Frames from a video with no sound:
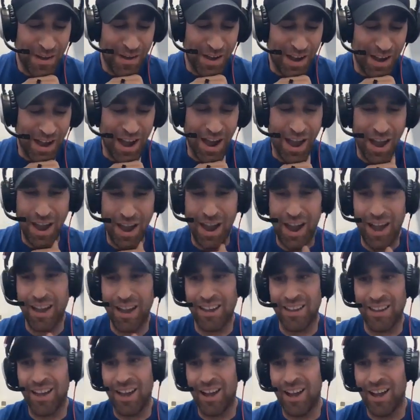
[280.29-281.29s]

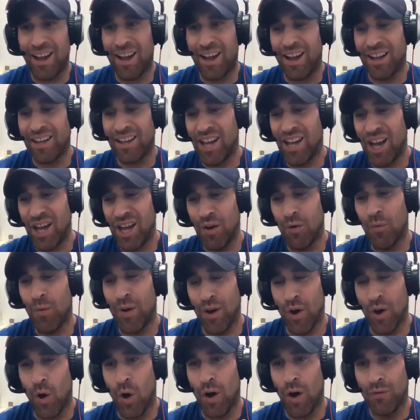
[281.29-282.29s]
I kind of
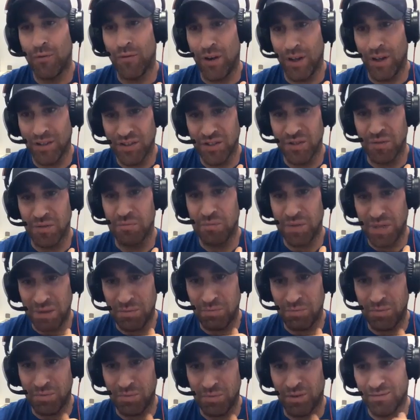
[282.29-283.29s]
went off on some
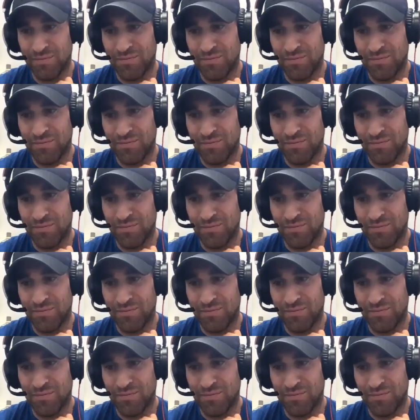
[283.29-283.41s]
people,